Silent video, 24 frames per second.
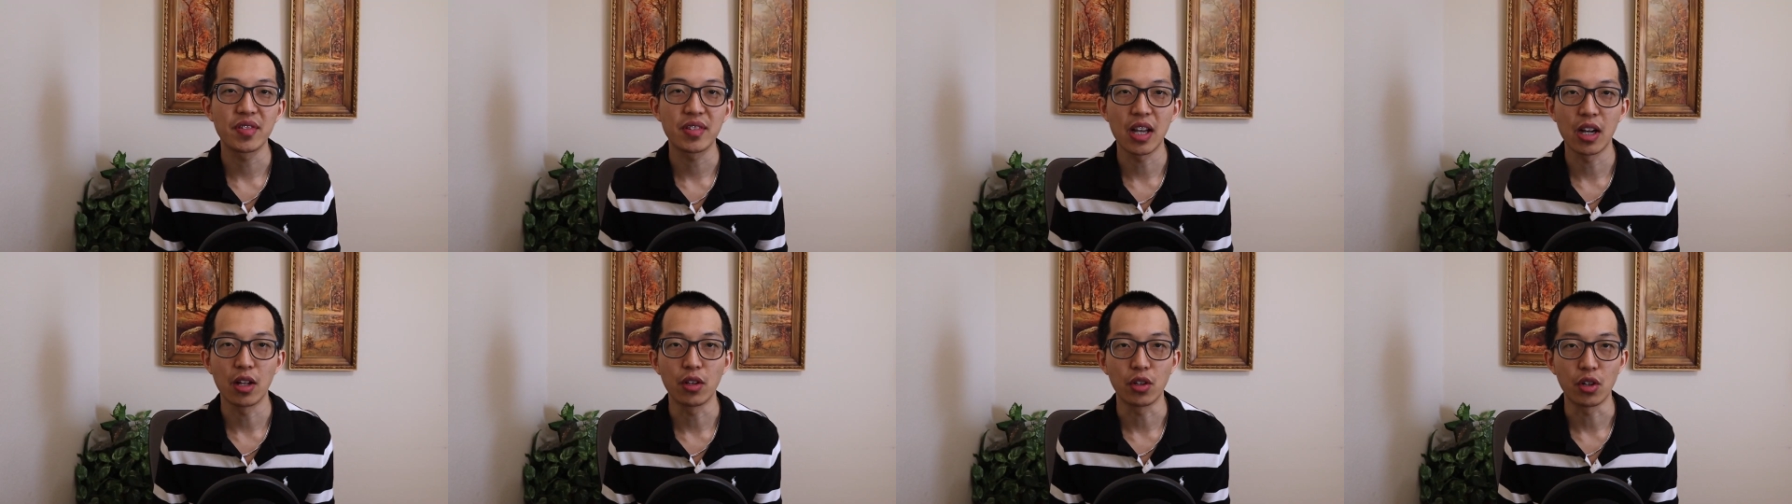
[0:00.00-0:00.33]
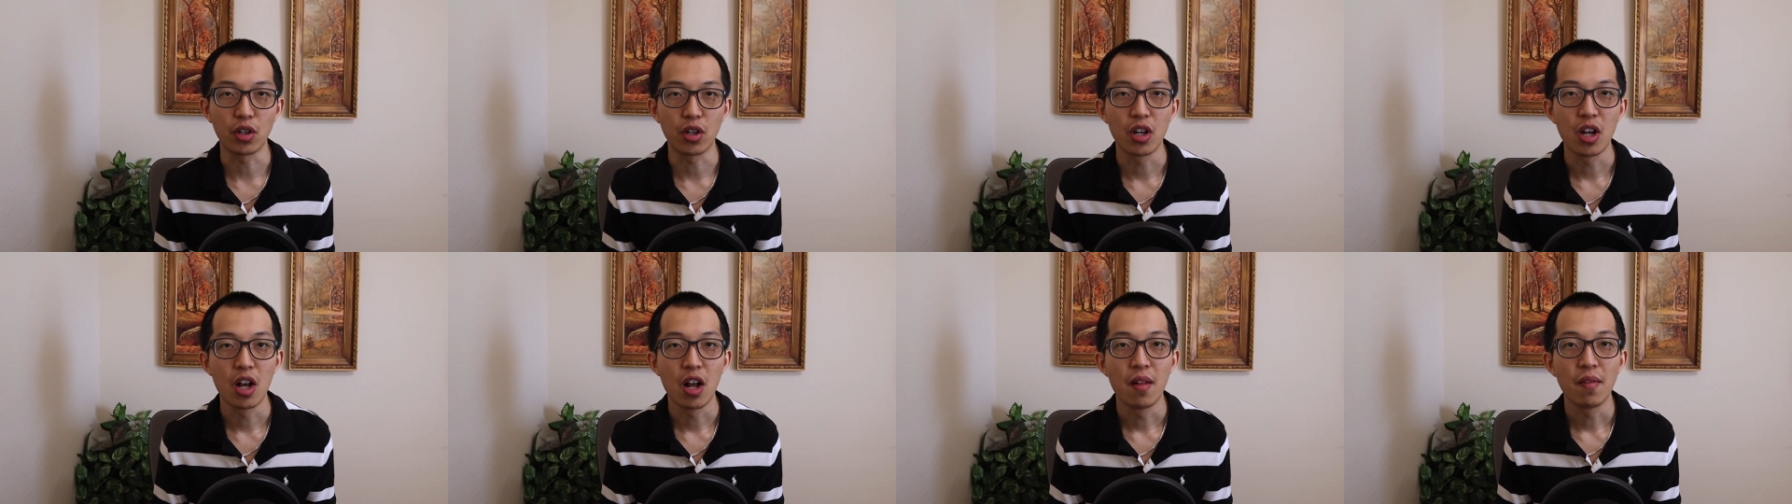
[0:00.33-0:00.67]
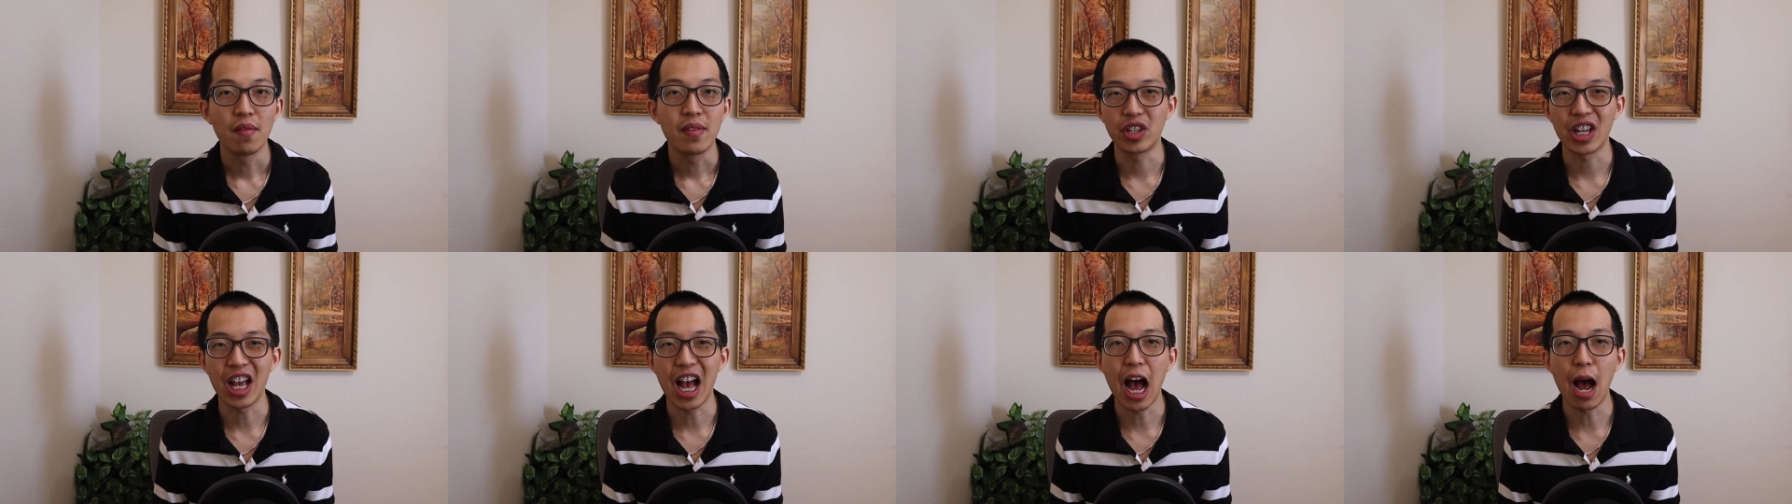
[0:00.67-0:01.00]
seller,
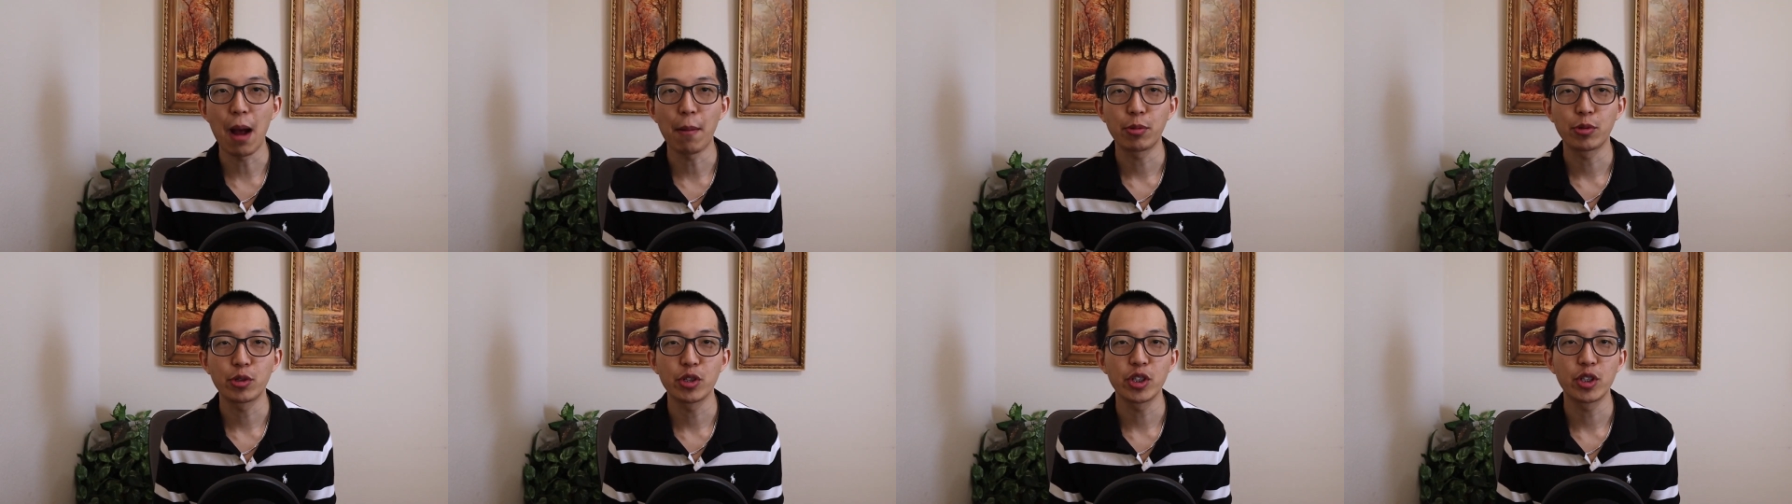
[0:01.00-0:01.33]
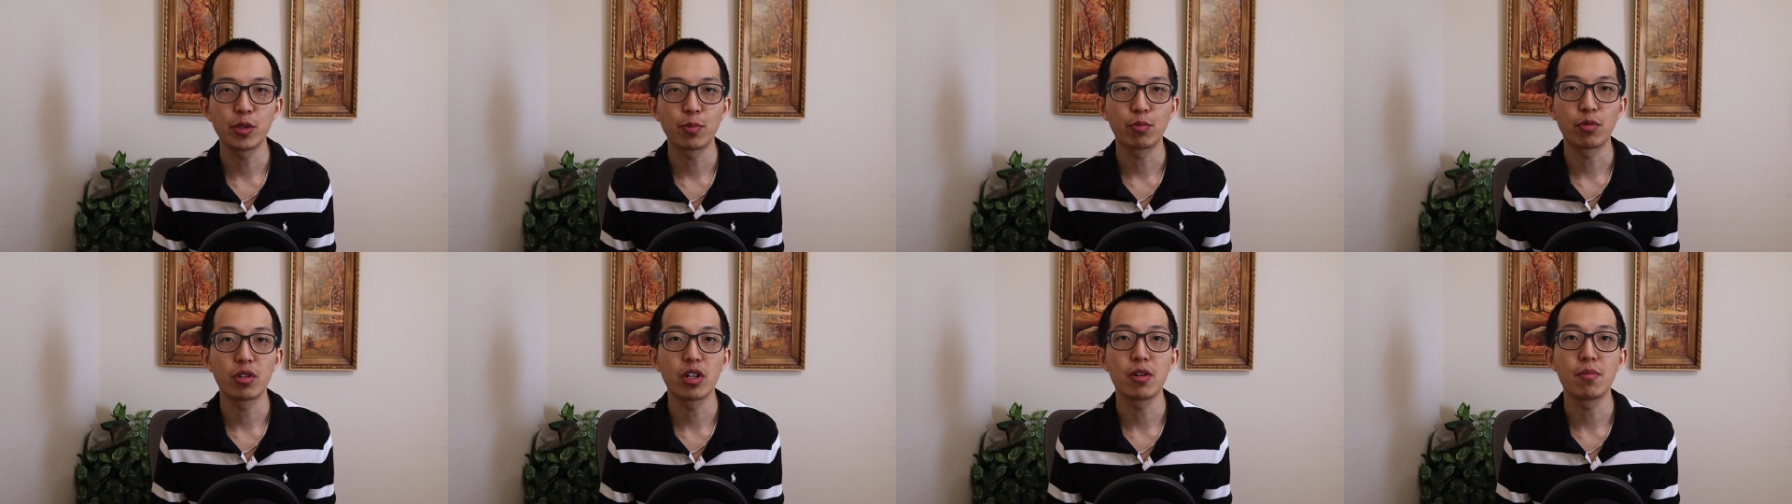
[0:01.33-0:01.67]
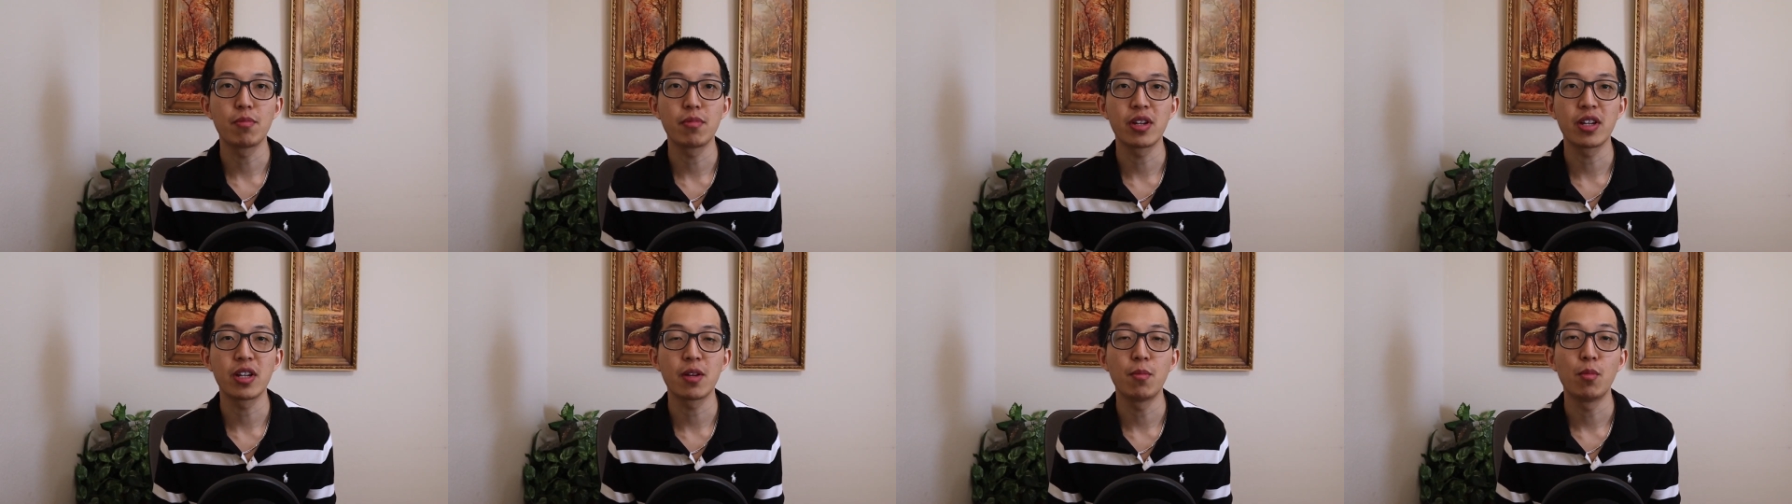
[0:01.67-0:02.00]
the options
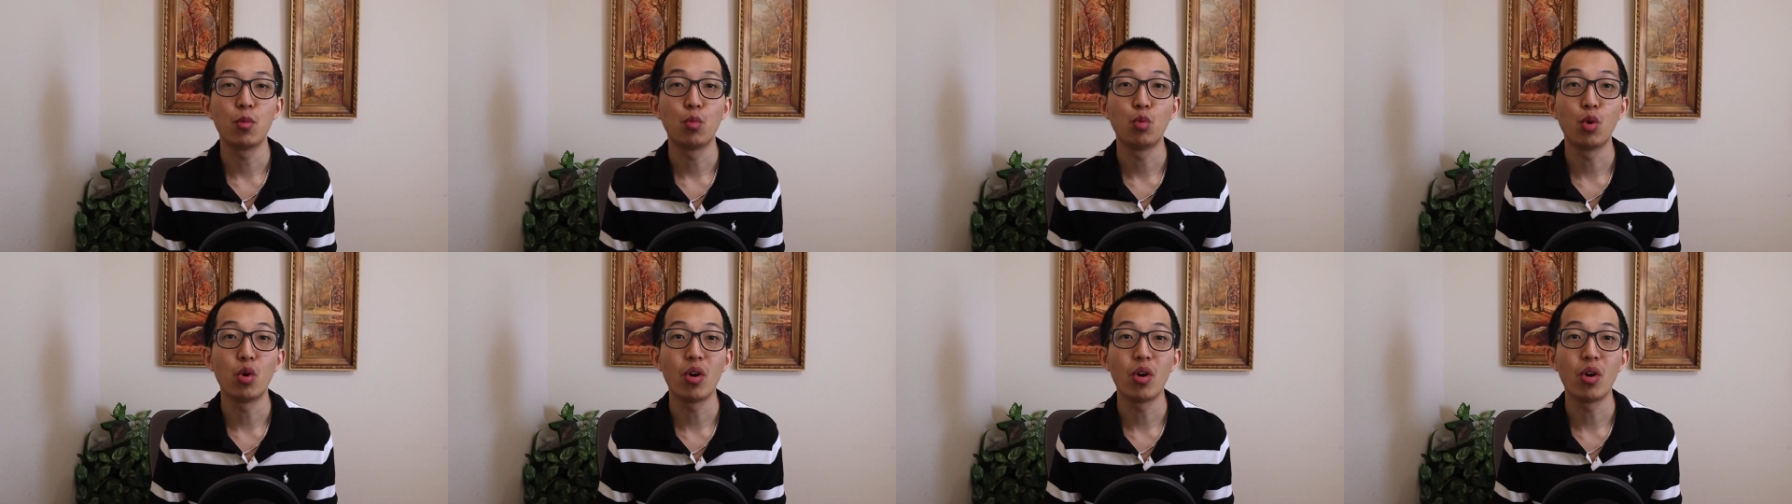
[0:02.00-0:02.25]
premium